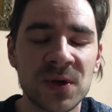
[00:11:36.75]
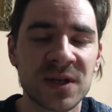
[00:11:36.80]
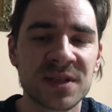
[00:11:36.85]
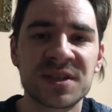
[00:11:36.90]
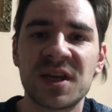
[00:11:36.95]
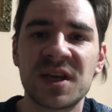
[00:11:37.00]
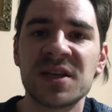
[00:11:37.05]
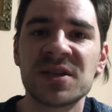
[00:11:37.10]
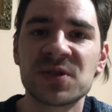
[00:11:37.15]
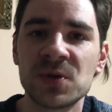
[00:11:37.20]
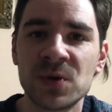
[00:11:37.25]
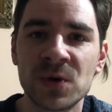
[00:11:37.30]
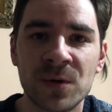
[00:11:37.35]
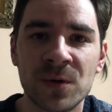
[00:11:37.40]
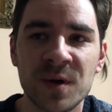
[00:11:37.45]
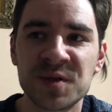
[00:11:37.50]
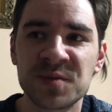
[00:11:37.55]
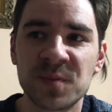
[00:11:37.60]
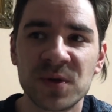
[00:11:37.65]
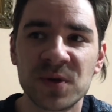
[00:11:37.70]
attend to your
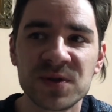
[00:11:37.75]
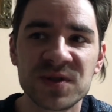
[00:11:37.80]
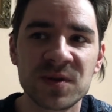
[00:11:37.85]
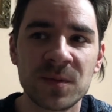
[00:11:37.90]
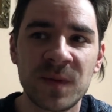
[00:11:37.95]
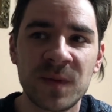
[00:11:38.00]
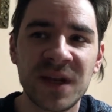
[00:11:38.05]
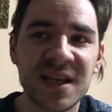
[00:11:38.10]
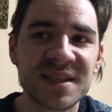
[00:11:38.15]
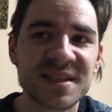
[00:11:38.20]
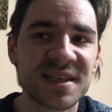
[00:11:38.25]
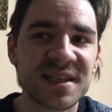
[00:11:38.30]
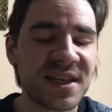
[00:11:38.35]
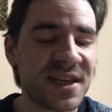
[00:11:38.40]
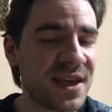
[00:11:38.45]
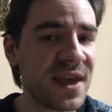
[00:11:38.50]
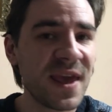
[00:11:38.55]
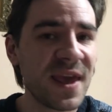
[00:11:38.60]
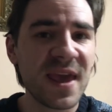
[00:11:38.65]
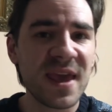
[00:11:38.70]

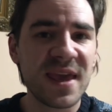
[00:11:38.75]
responsibility.